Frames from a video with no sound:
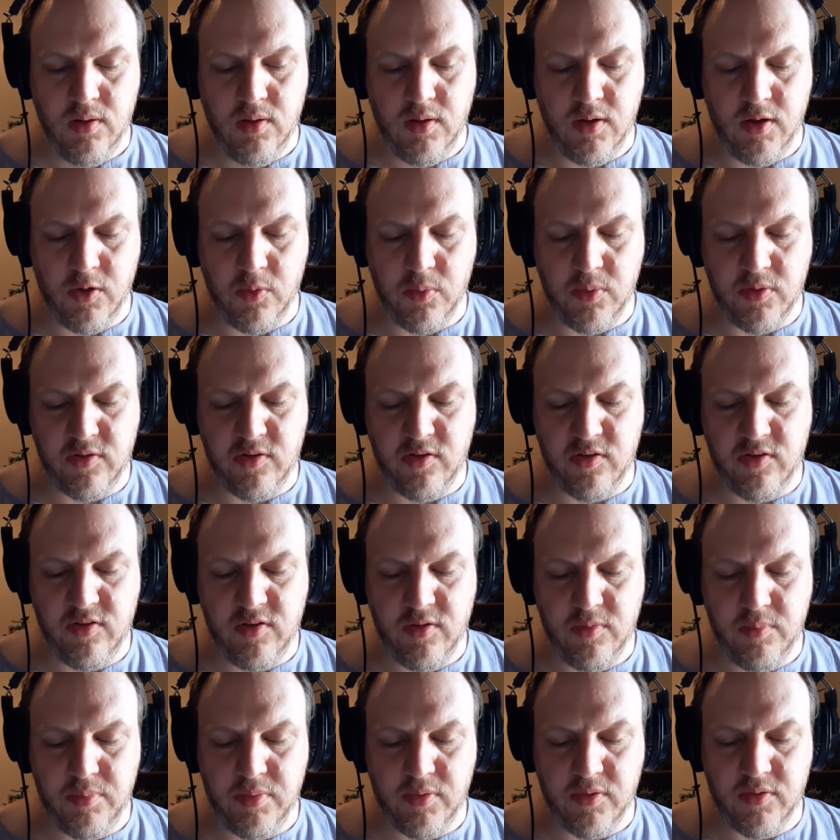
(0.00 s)
It was a
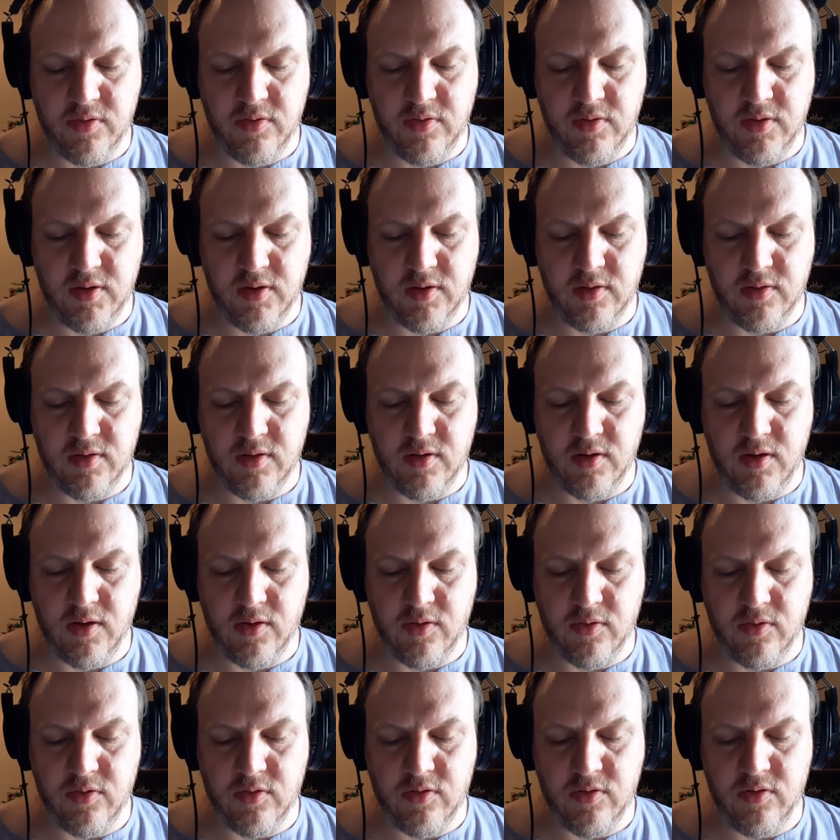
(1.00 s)
simpler thing than
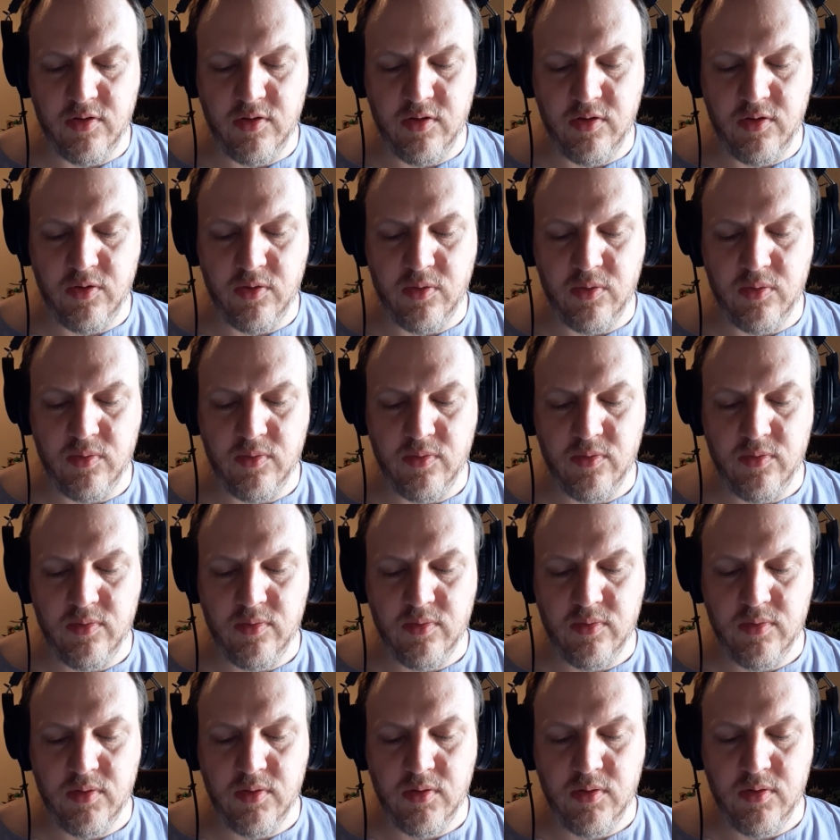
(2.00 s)
others knew
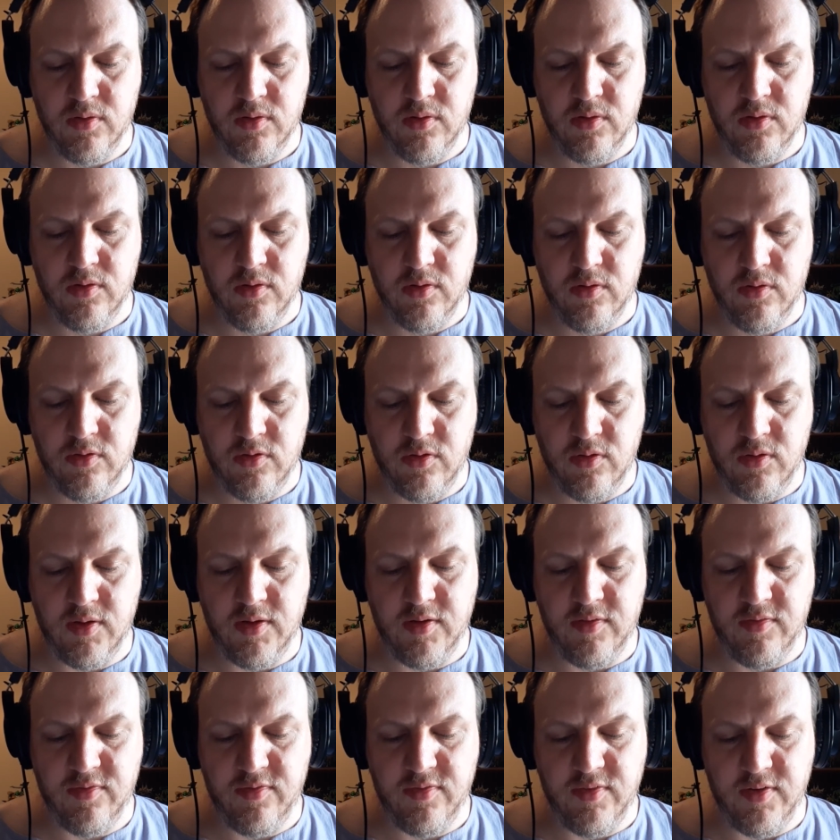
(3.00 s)
to
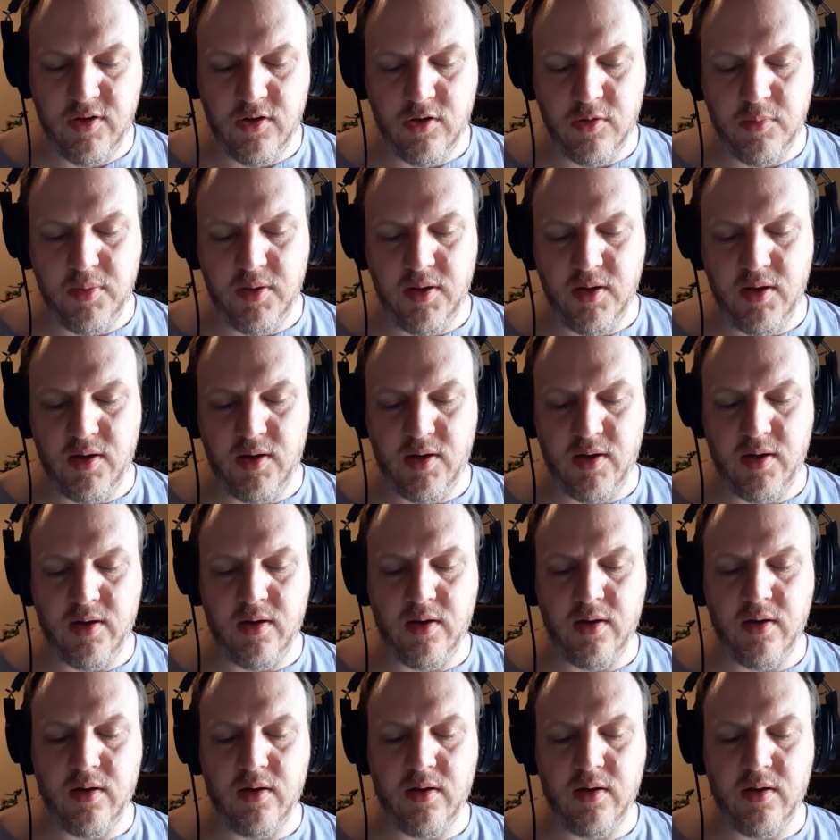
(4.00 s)
leave fear behind.